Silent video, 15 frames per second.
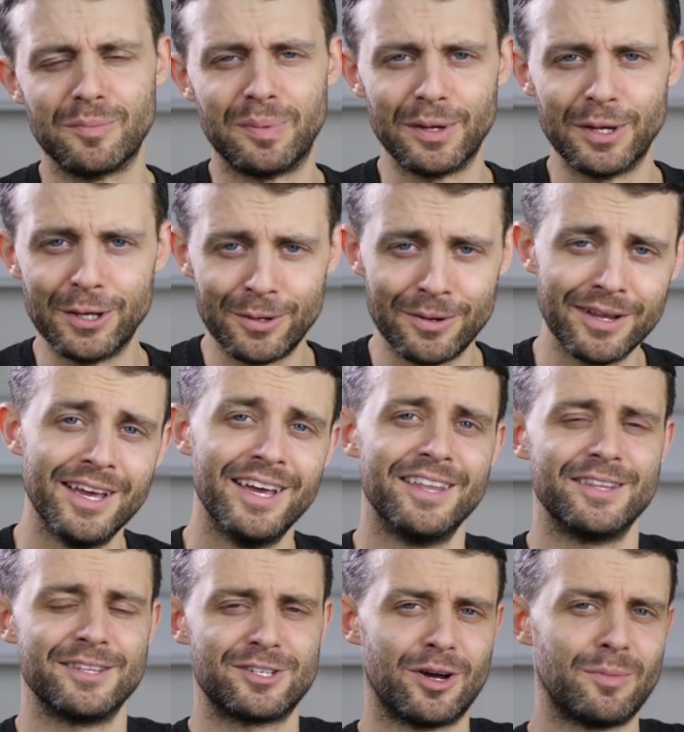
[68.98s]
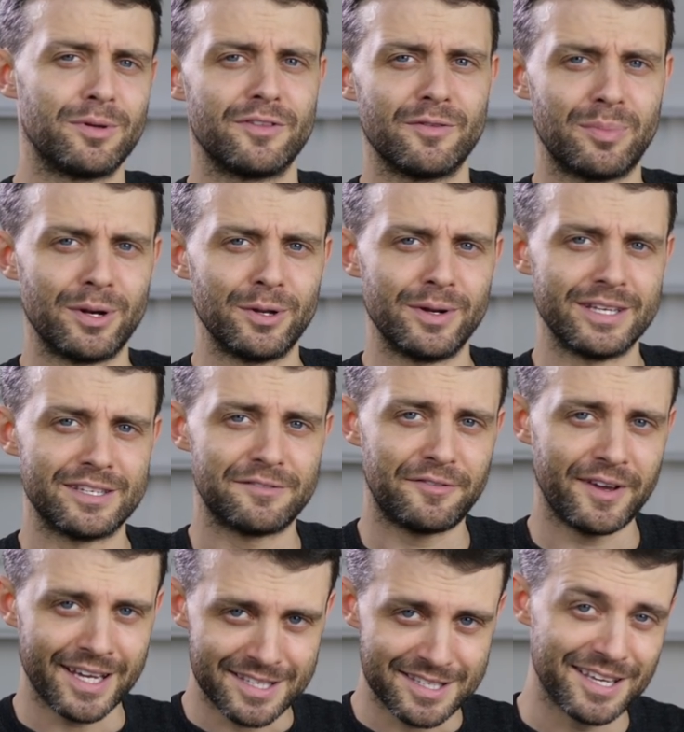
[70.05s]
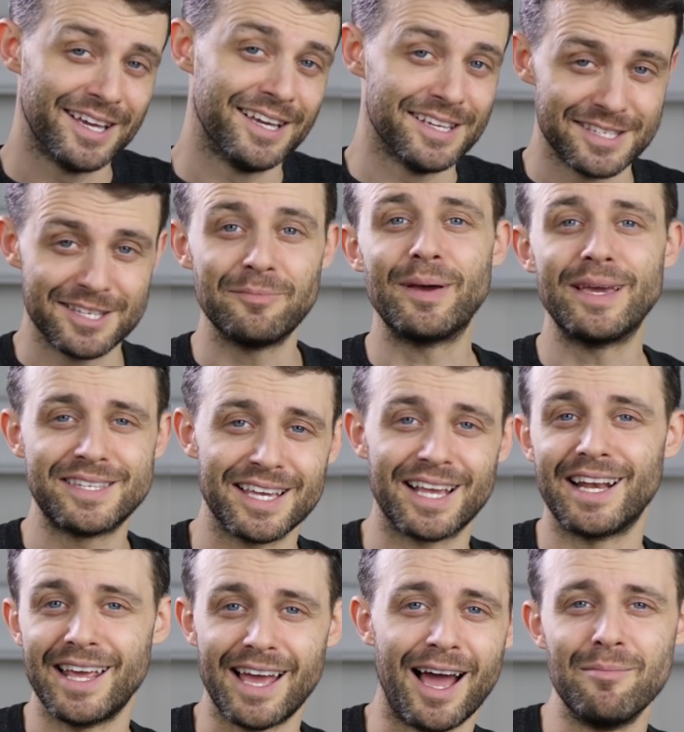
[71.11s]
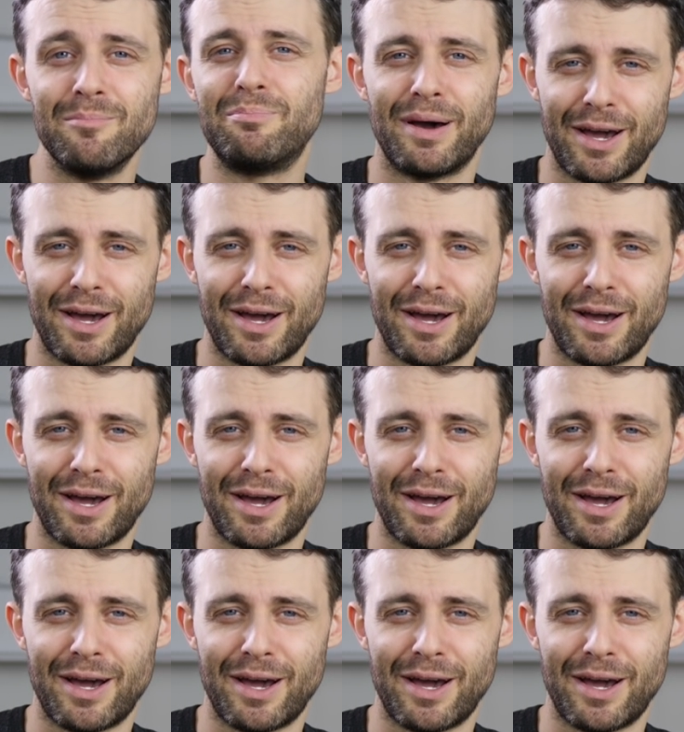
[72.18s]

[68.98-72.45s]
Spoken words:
the balloon. The top of the balloon is fixed. So basically I'm